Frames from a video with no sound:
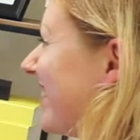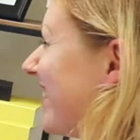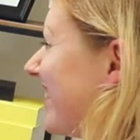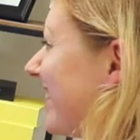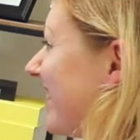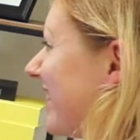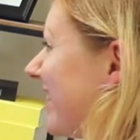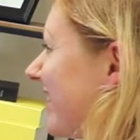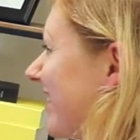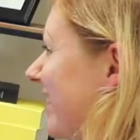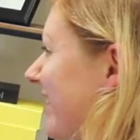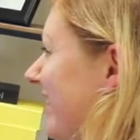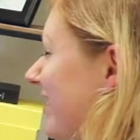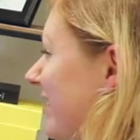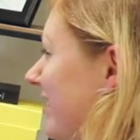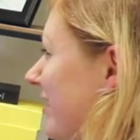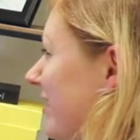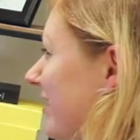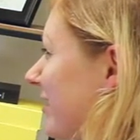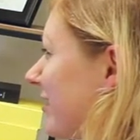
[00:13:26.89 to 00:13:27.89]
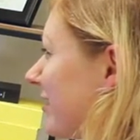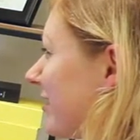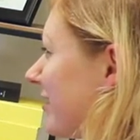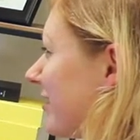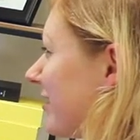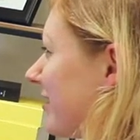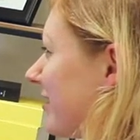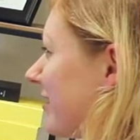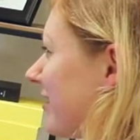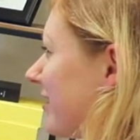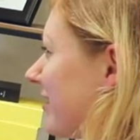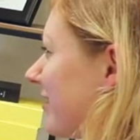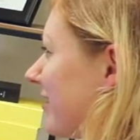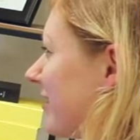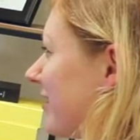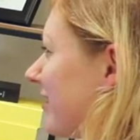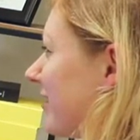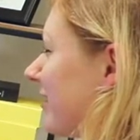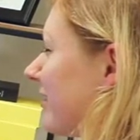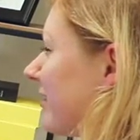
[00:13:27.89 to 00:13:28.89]

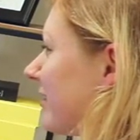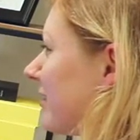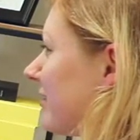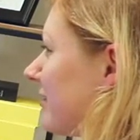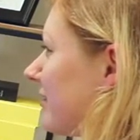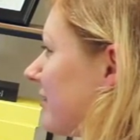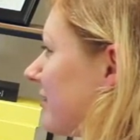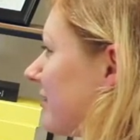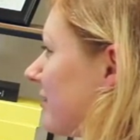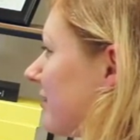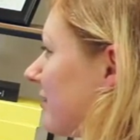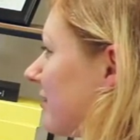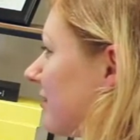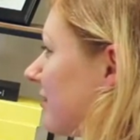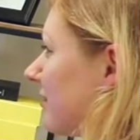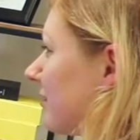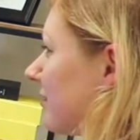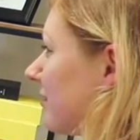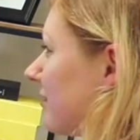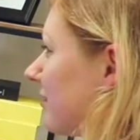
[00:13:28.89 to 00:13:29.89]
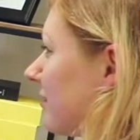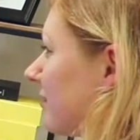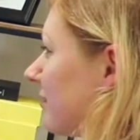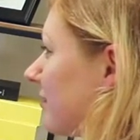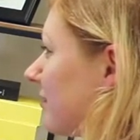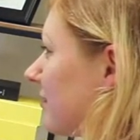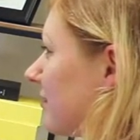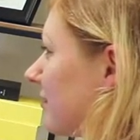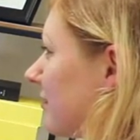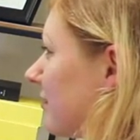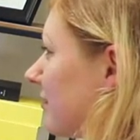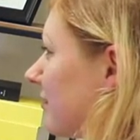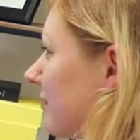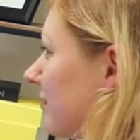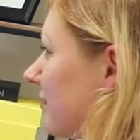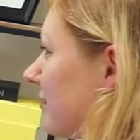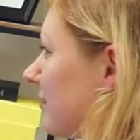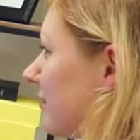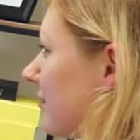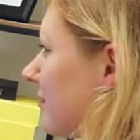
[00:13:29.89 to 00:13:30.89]

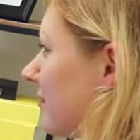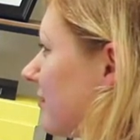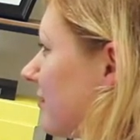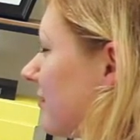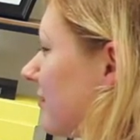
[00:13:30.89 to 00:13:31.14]
The person shown says nothing.